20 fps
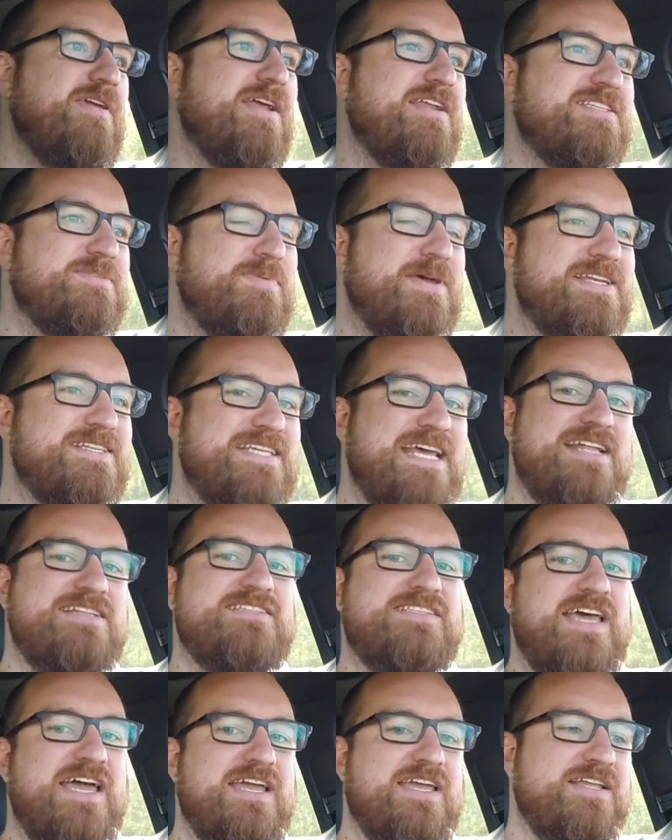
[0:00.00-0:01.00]
spend 10
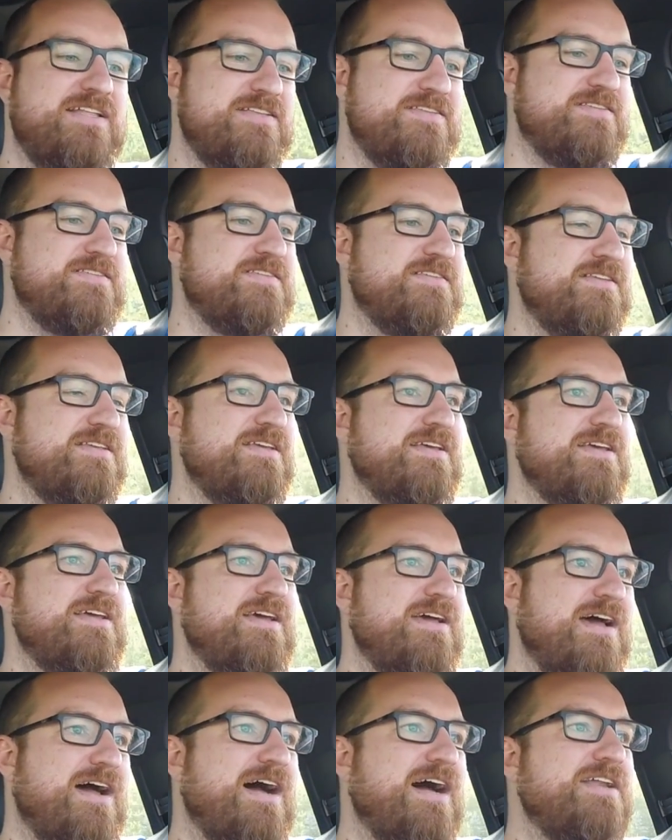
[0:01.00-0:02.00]
seconds
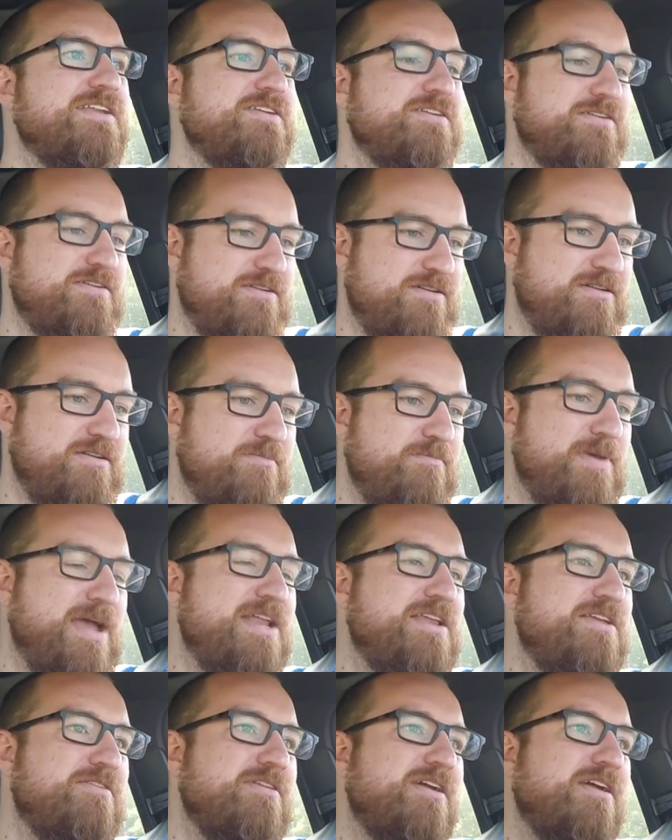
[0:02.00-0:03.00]
on your
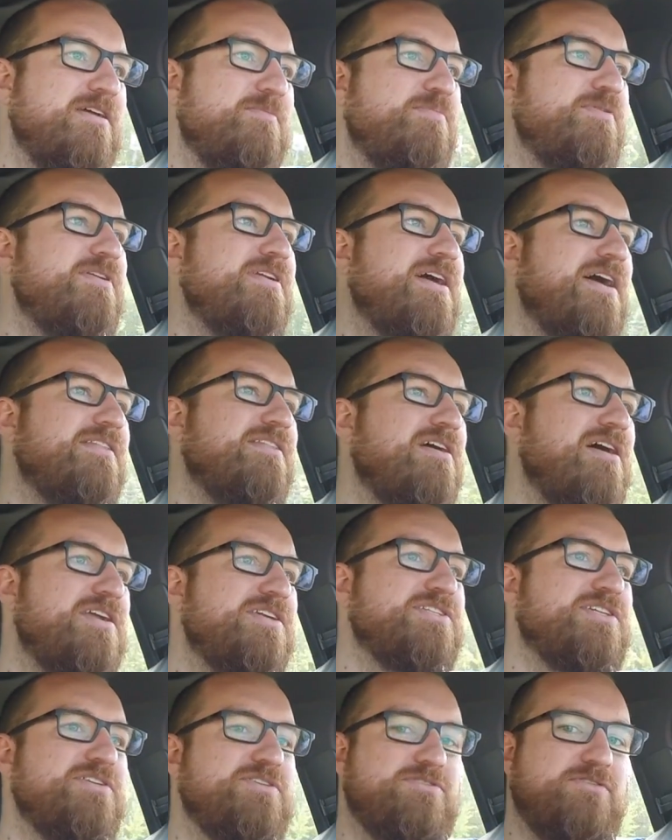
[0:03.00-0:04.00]
menu here putting on
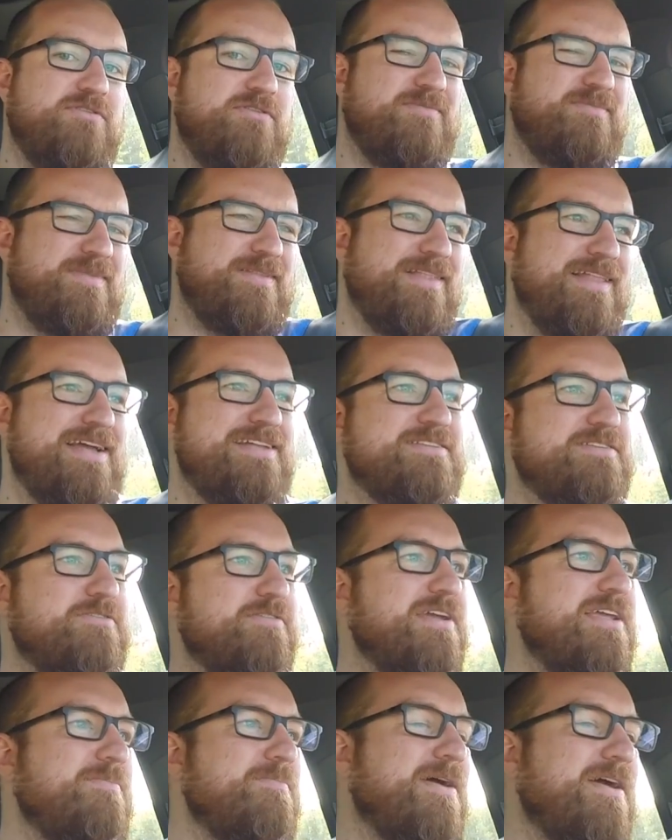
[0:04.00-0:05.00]
launch control, and the light's
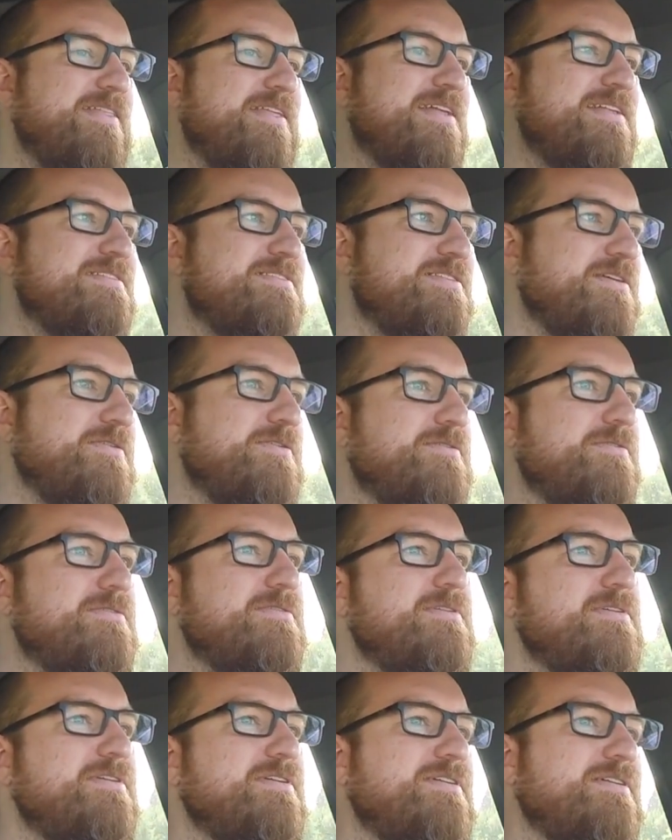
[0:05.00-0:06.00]
green by then. So
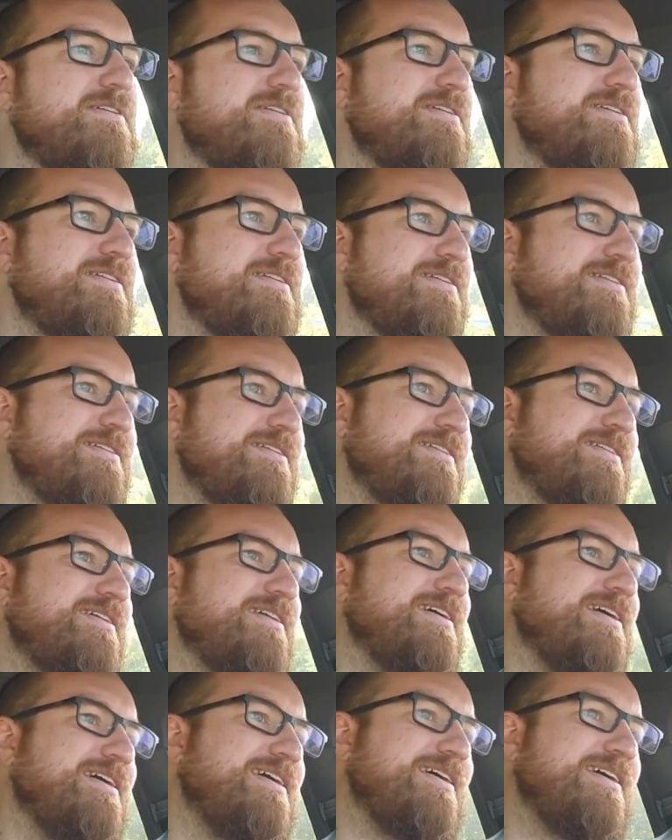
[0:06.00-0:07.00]

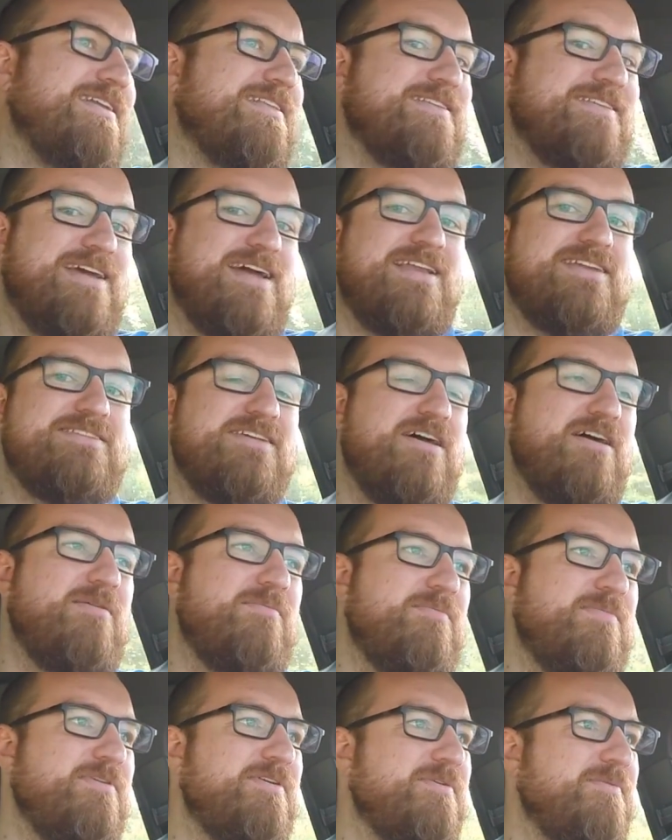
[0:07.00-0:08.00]
it's kind of
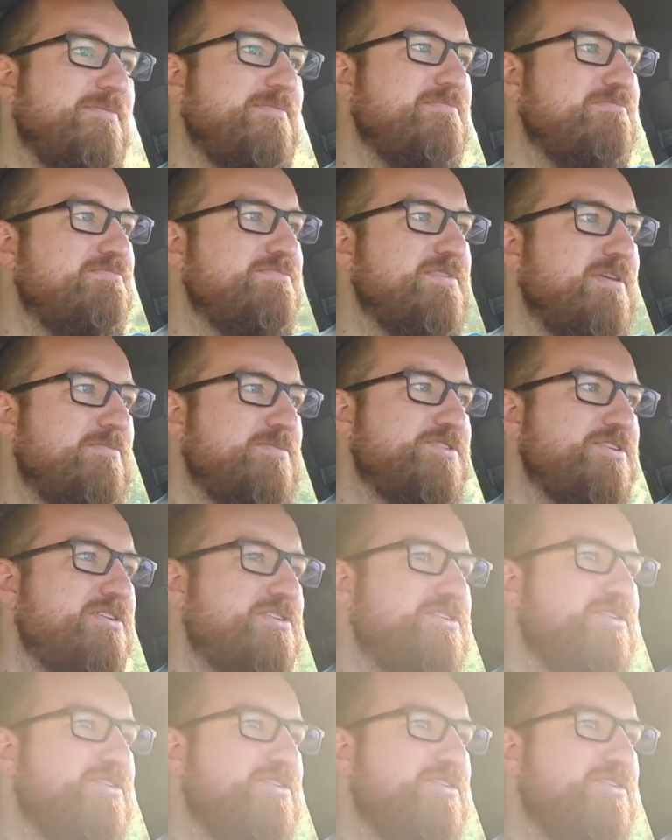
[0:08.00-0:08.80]
dumb, but I'm sure